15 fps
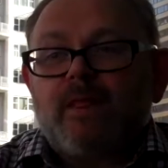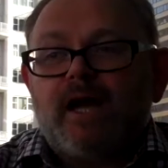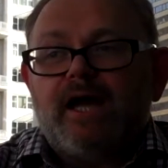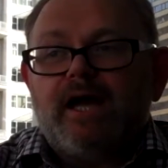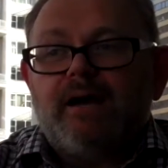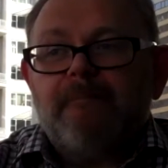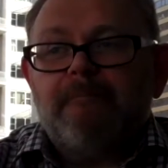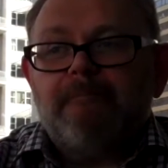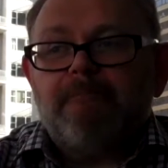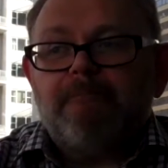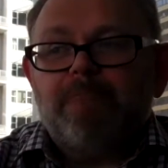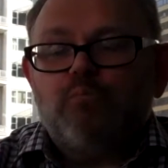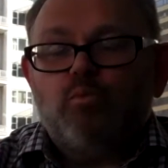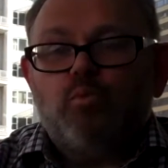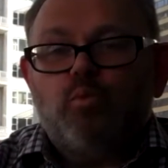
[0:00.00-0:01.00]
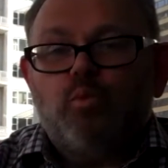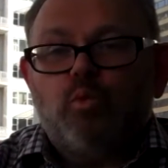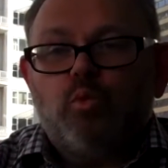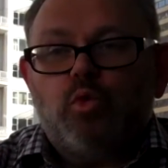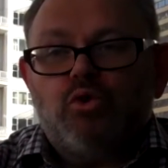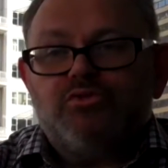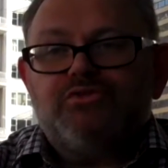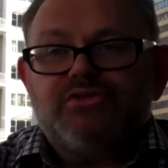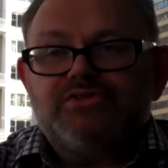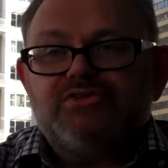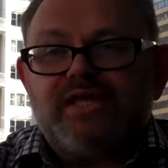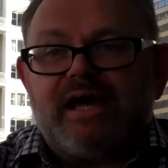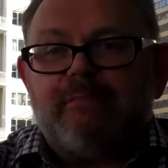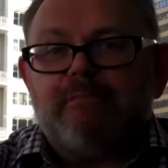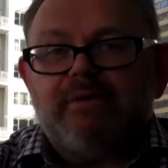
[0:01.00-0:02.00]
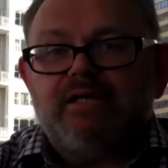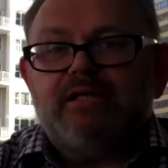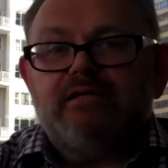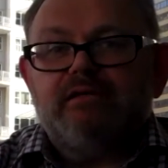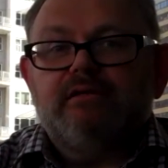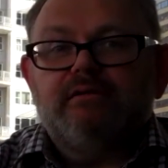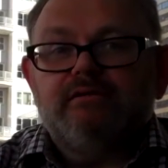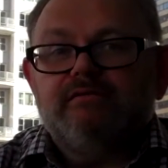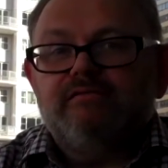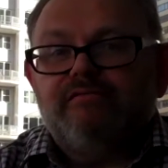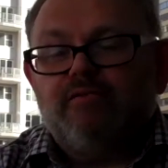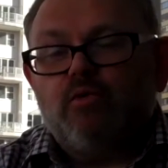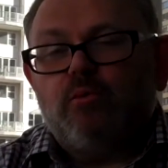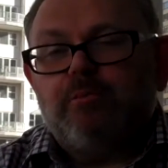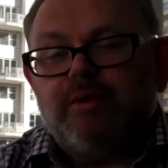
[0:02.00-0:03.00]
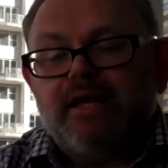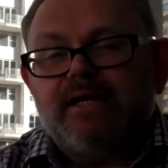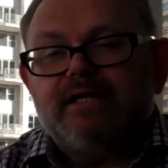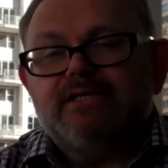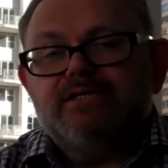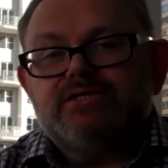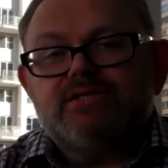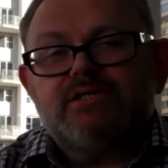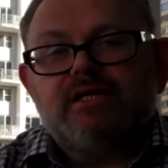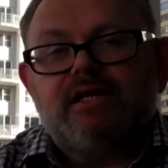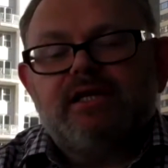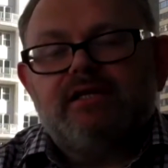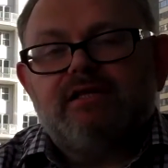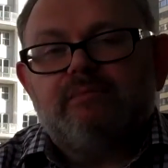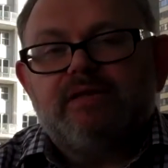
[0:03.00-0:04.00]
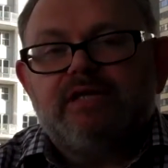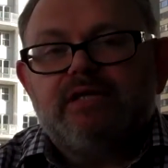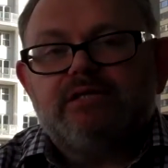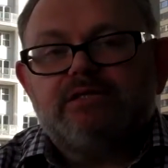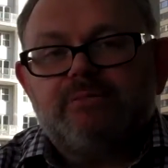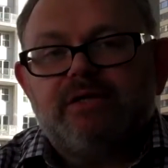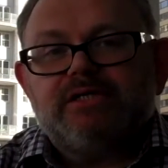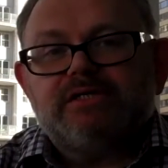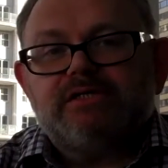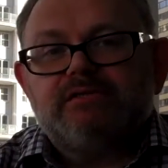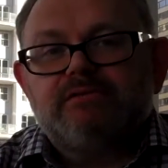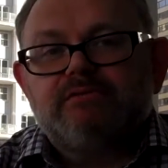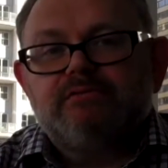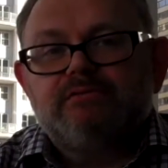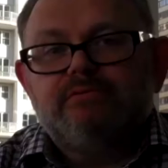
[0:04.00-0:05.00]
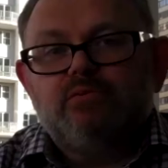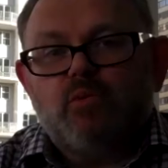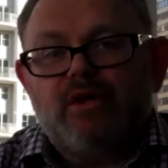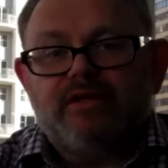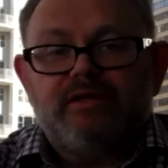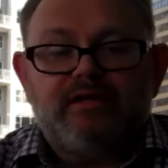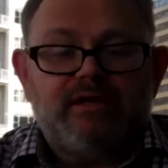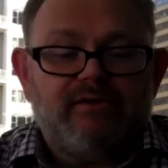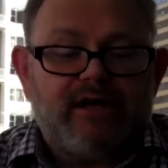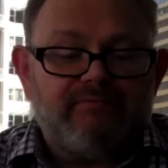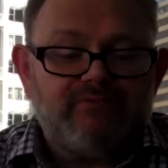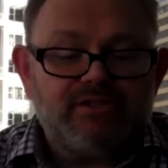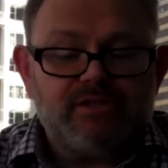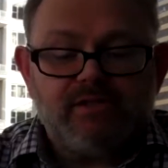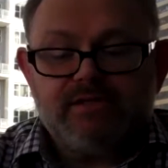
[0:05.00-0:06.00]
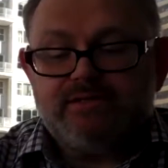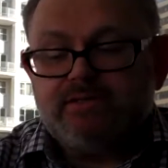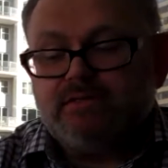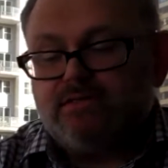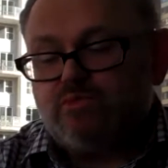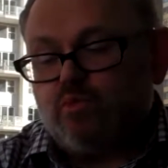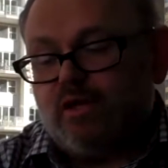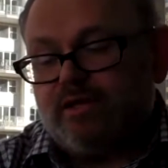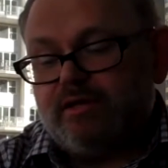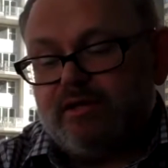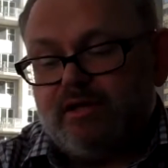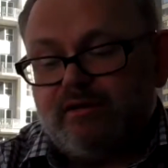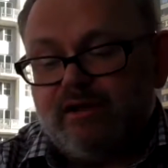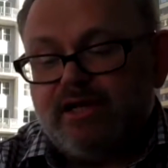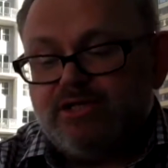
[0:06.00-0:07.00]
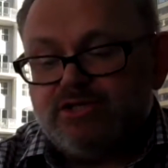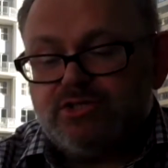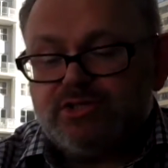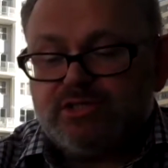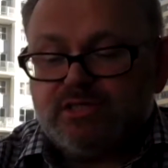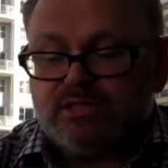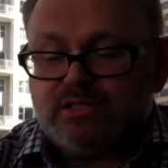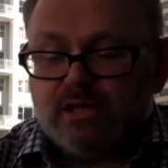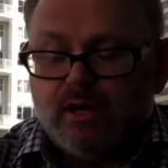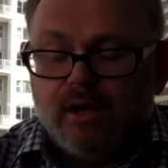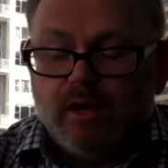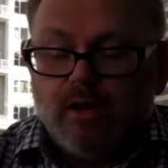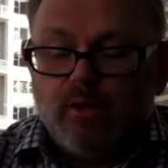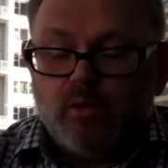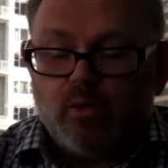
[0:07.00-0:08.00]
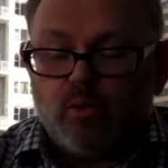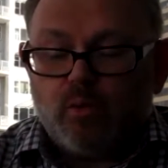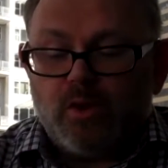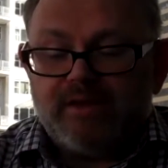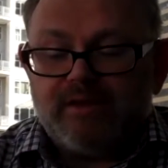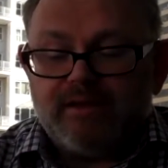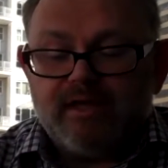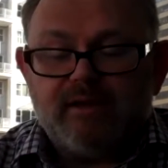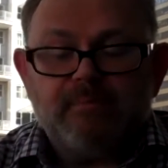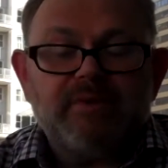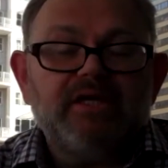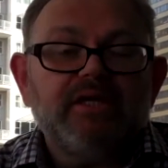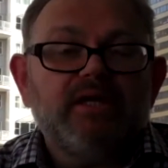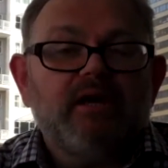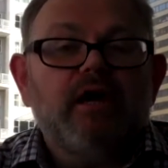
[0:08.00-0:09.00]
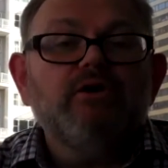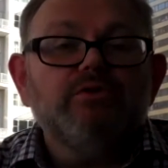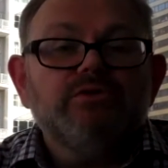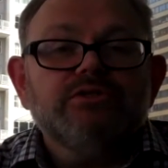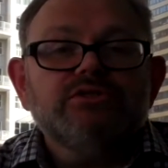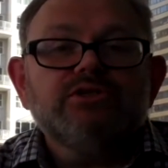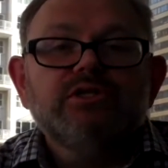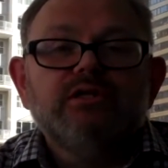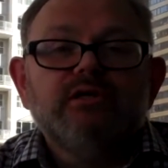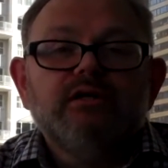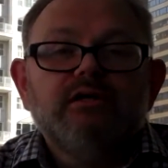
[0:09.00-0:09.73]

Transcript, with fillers: um, what does that mean for players in the media space? Whether they're advertisers, whether they're agencies, or whether they're media owners,